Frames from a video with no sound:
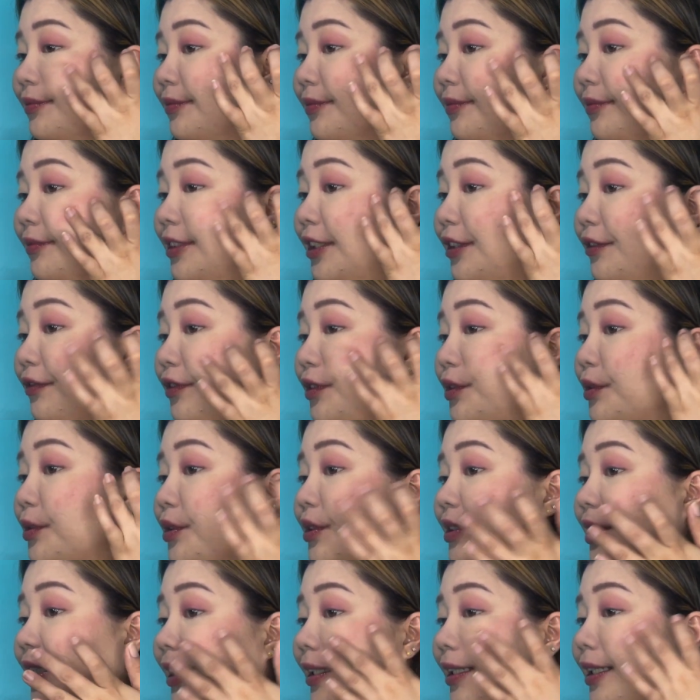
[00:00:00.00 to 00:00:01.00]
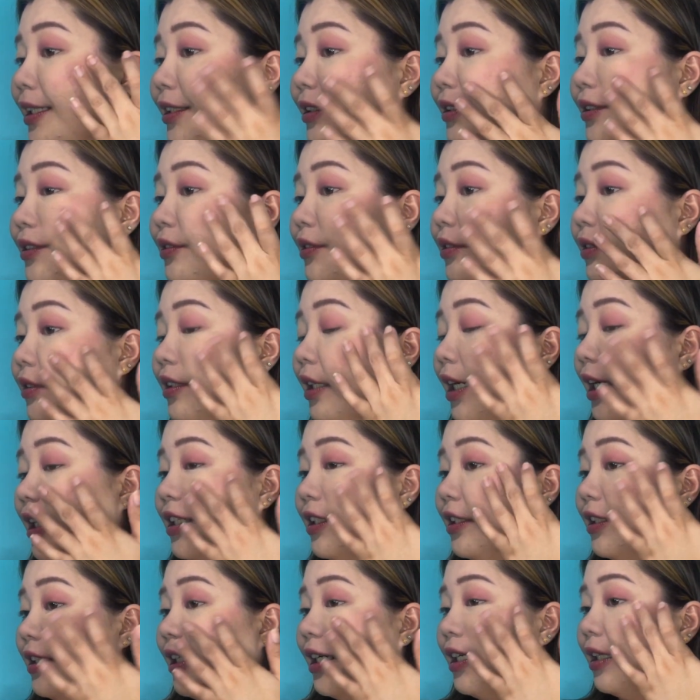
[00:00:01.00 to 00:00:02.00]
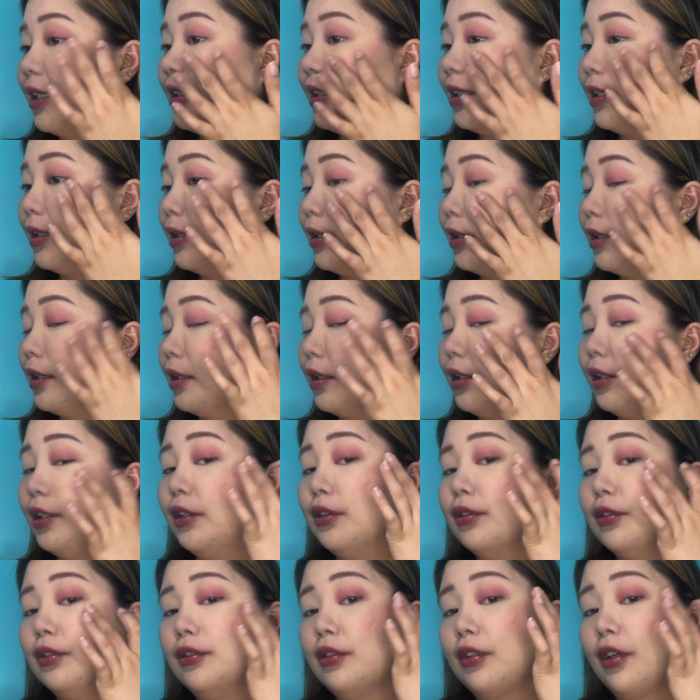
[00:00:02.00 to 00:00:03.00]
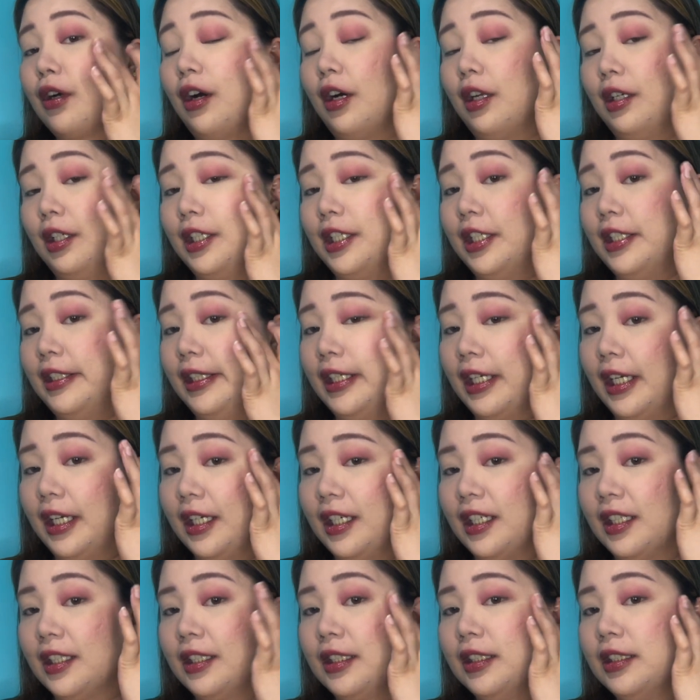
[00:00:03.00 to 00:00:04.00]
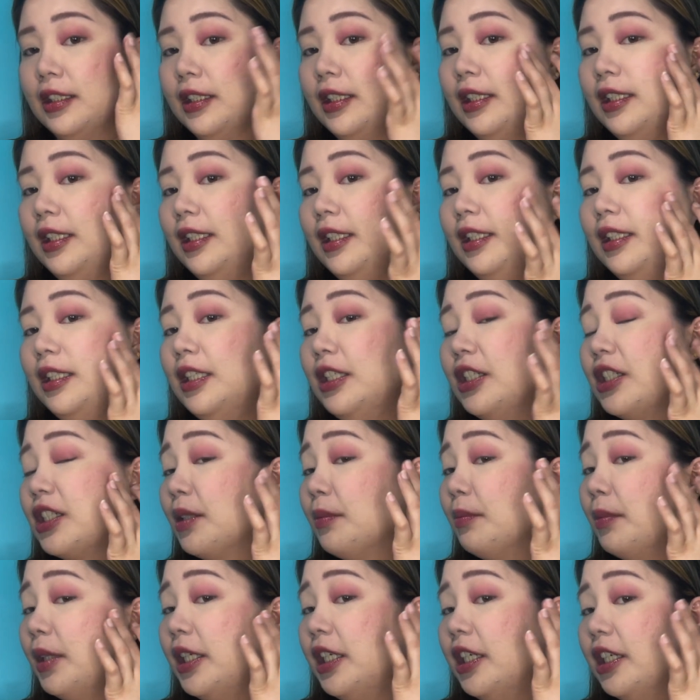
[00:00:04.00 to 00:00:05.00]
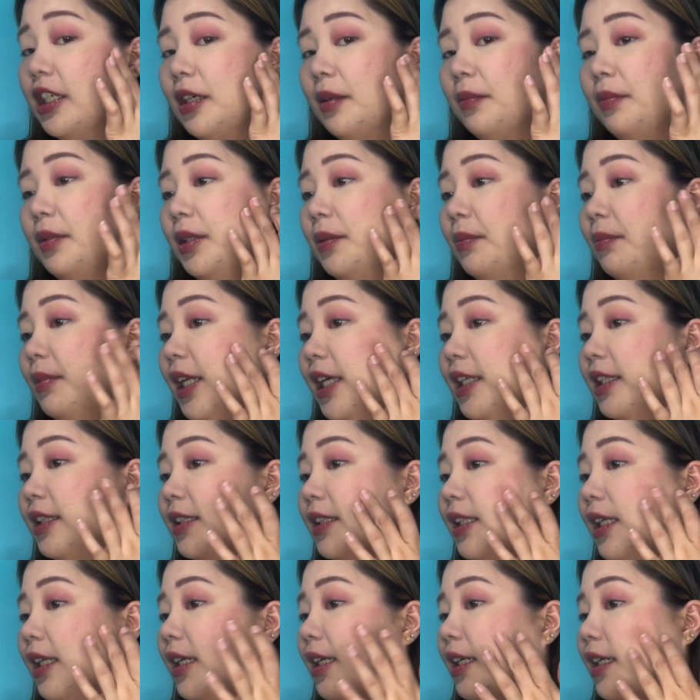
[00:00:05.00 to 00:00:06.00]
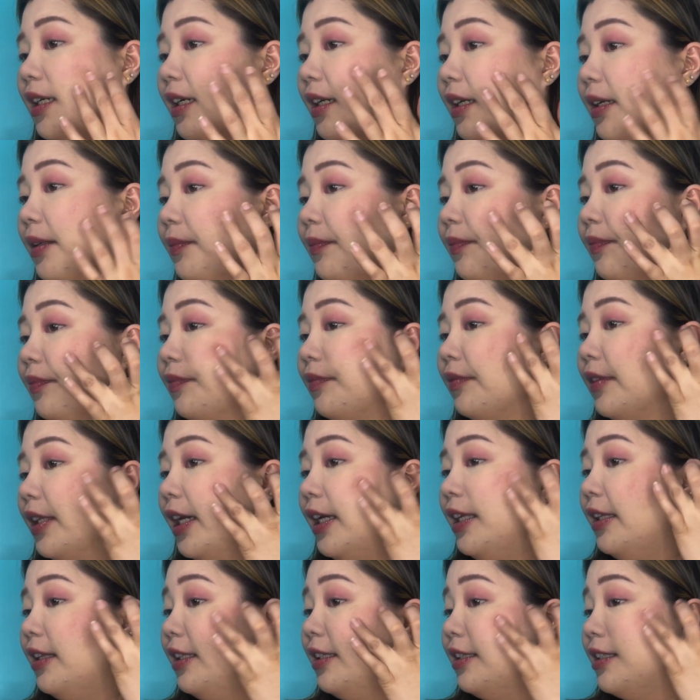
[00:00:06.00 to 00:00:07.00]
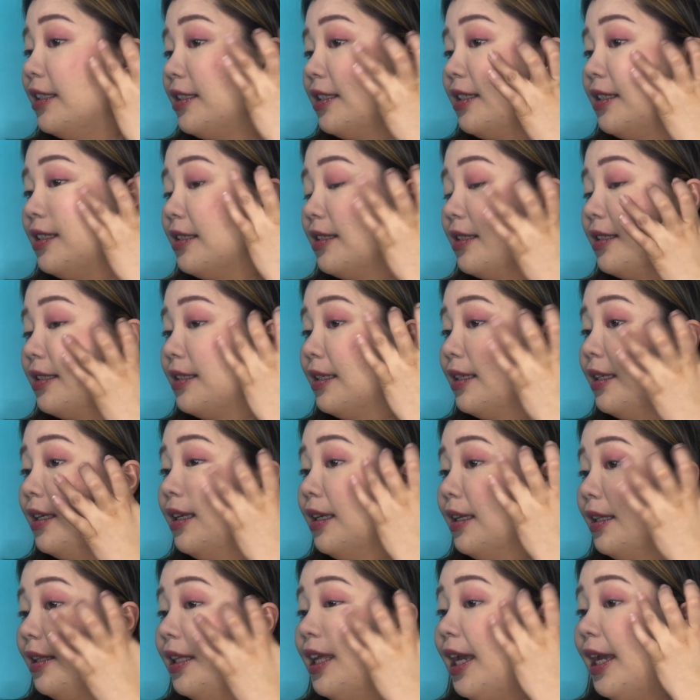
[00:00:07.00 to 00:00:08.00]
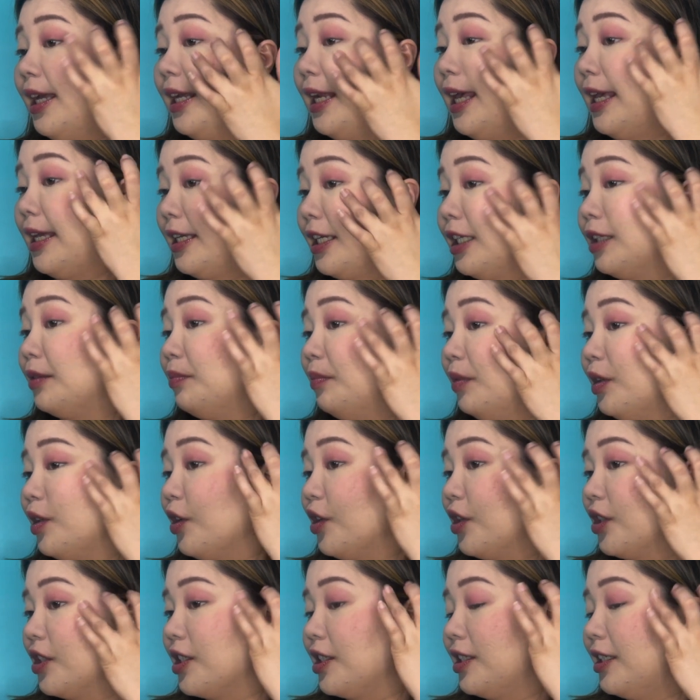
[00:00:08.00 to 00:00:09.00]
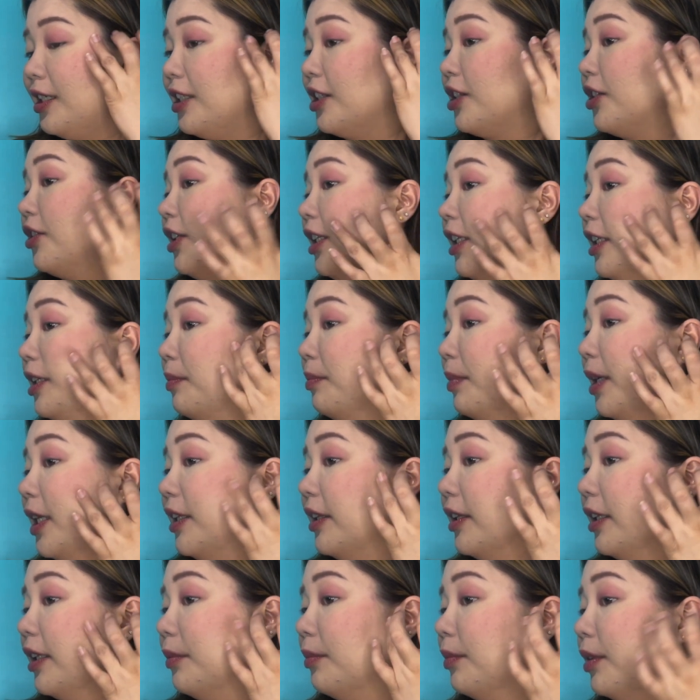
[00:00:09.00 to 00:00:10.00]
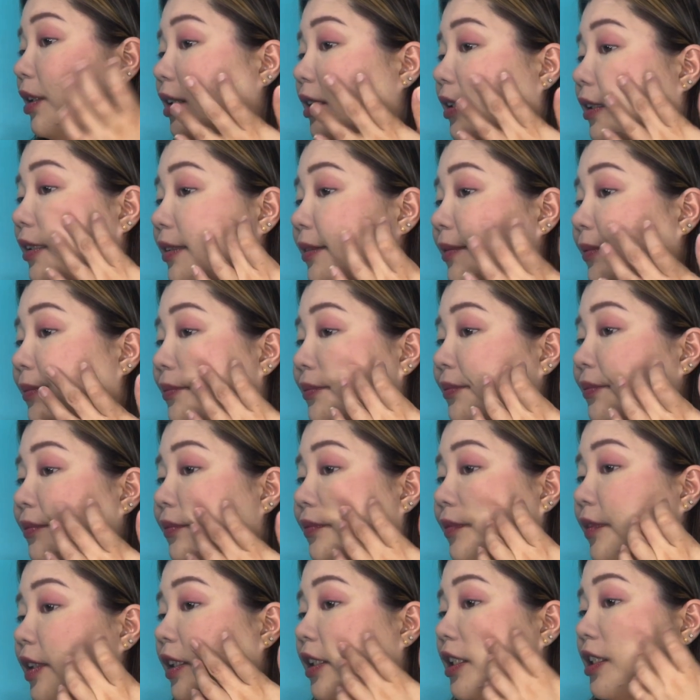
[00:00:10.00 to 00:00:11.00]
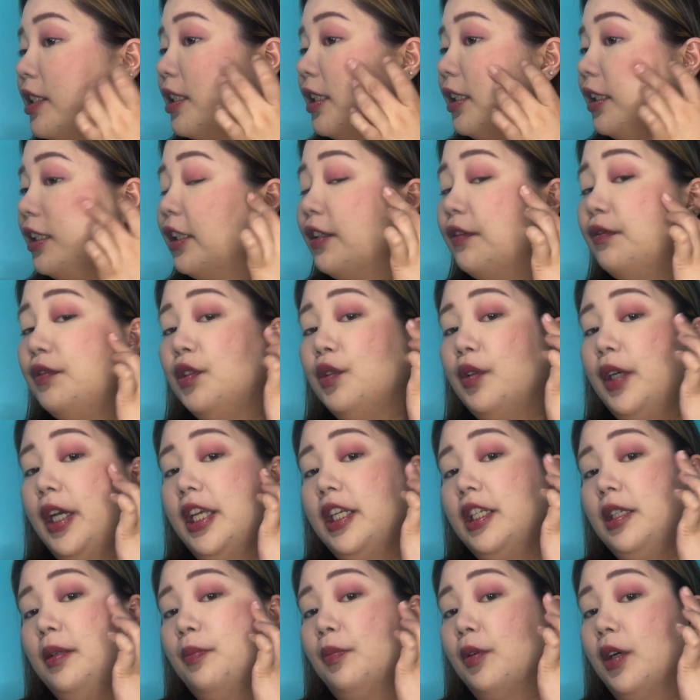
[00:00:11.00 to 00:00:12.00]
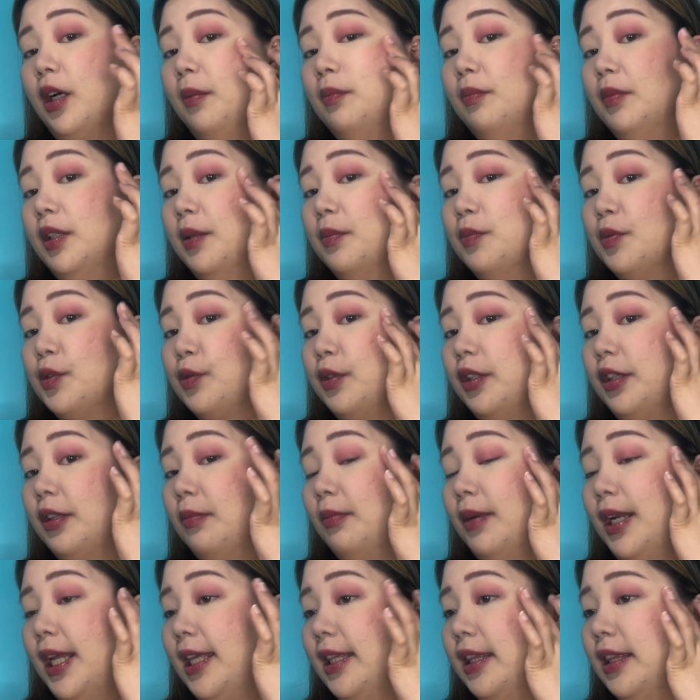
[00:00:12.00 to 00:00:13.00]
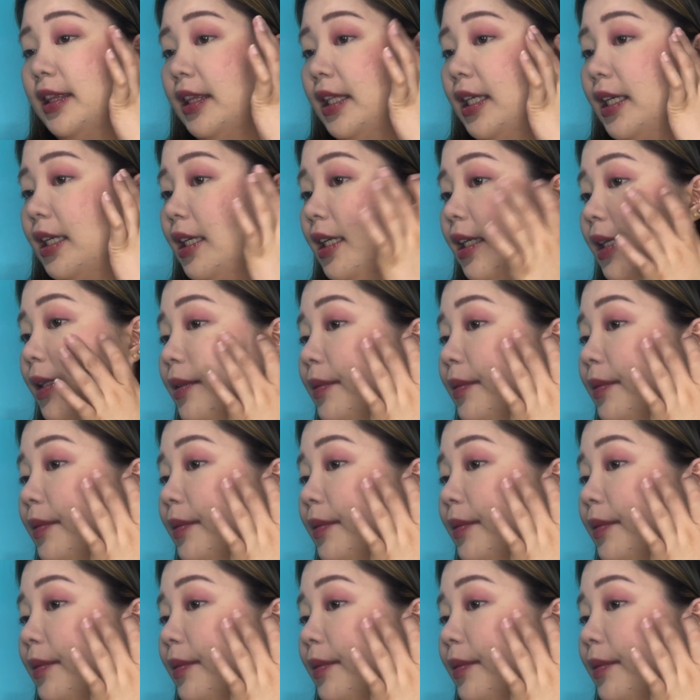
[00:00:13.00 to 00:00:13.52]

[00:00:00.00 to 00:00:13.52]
Diffused agad yung ano niya, yung color niya. Hindi siya mahirap i-blend talaga. I think this is, I like it because it's really blendable. Doesn't give you any problems with blending.